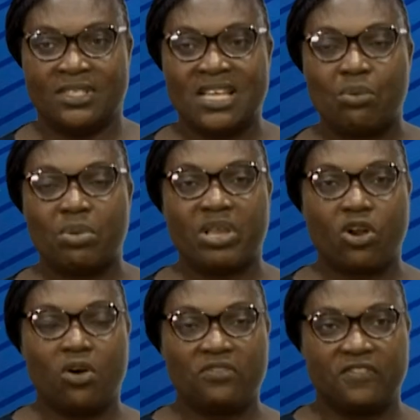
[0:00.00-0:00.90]
There will be
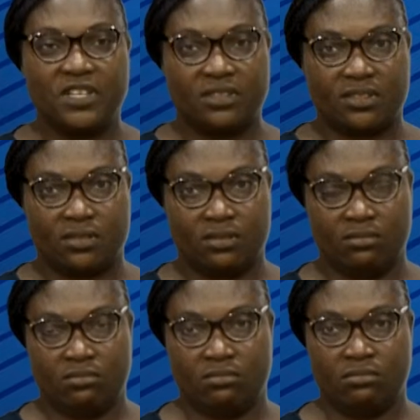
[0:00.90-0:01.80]
conflicts.
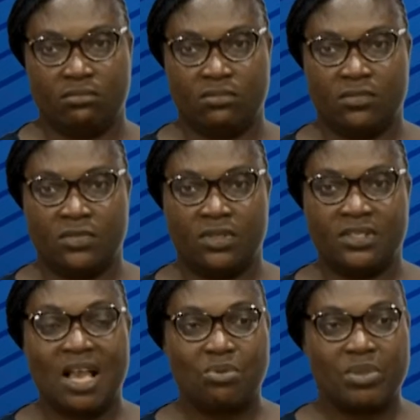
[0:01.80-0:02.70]

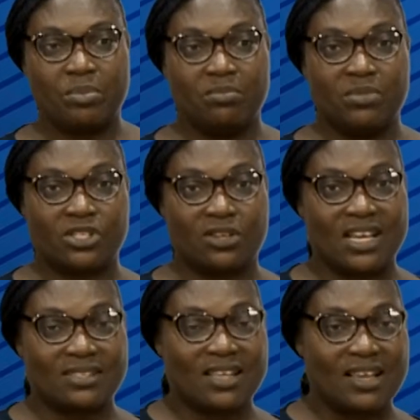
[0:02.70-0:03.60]
There will be
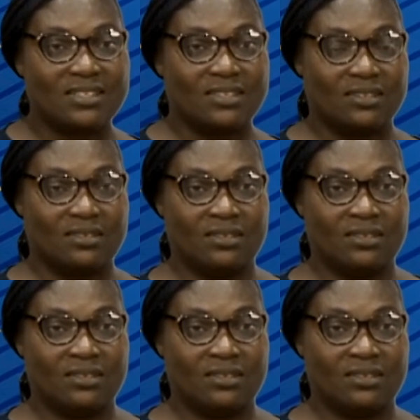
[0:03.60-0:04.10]
misunderstanding.